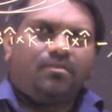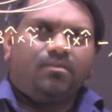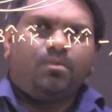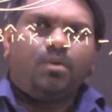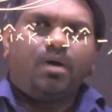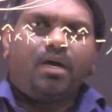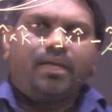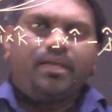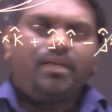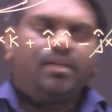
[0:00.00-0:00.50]

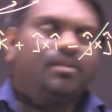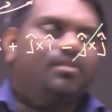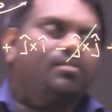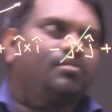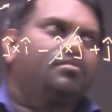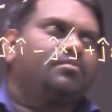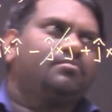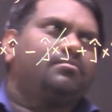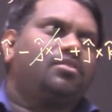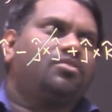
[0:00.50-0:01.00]
Why?
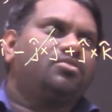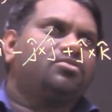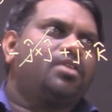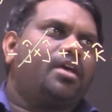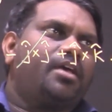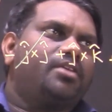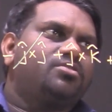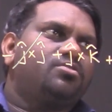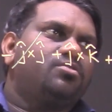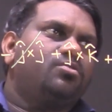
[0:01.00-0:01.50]
Because
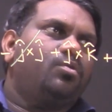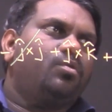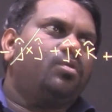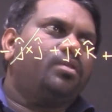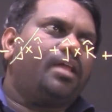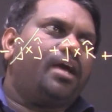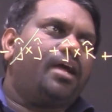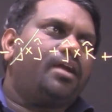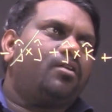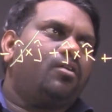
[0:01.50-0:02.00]
as you
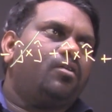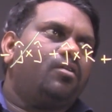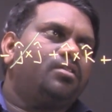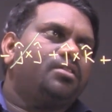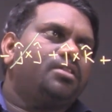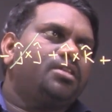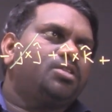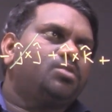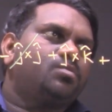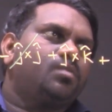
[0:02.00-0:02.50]
know that
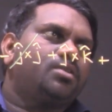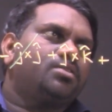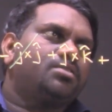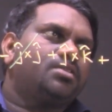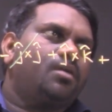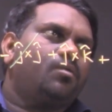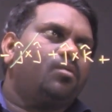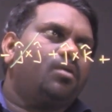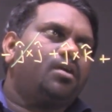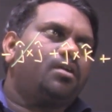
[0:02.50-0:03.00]
all these
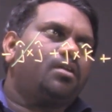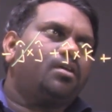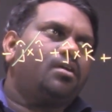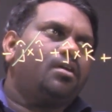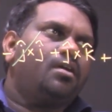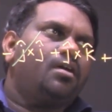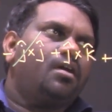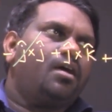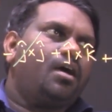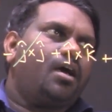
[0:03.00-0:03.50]
ones are what
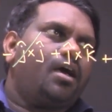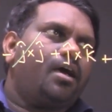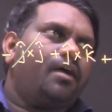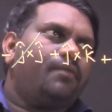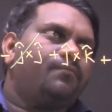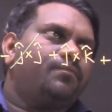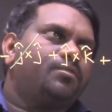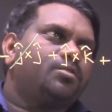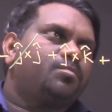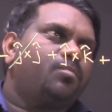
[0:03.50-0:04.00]
I
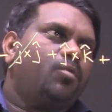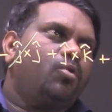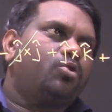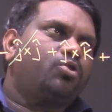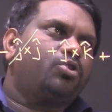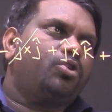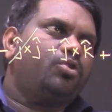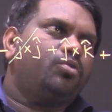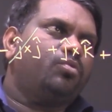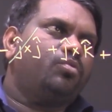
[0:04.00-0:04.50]
have
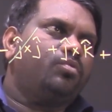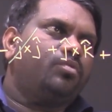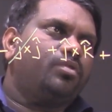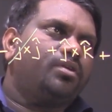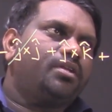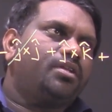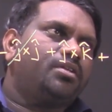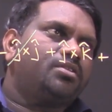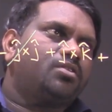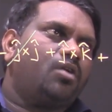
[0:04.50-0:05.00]
spoke to
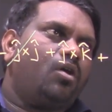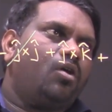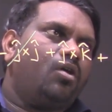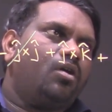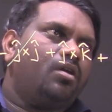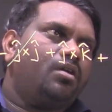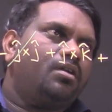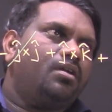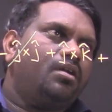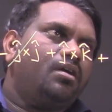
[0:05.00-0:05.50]
you. It is
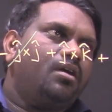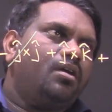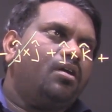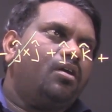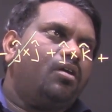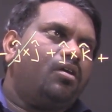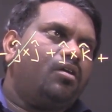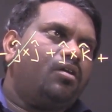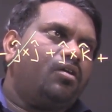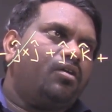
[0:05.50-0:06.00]
all,
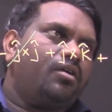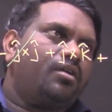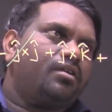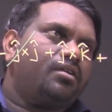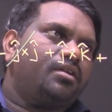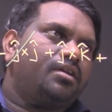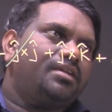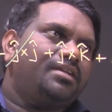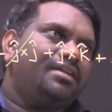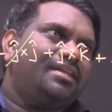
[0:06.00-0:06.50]

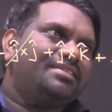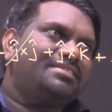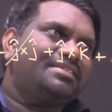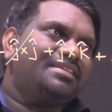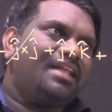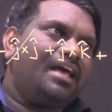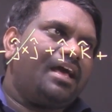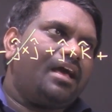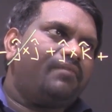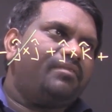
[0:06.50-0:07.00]
or it
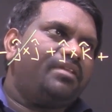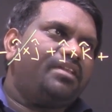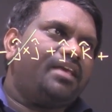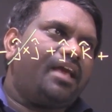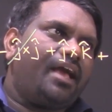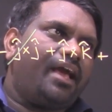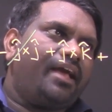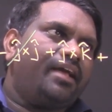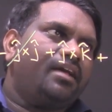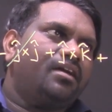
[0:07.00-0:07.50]
doesn't have
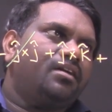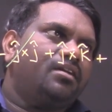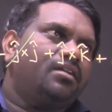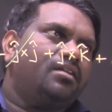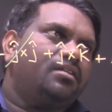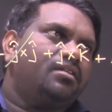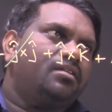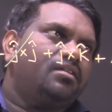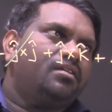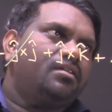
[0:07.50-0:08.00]
any
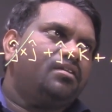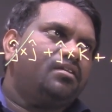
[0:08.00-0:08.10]
angle.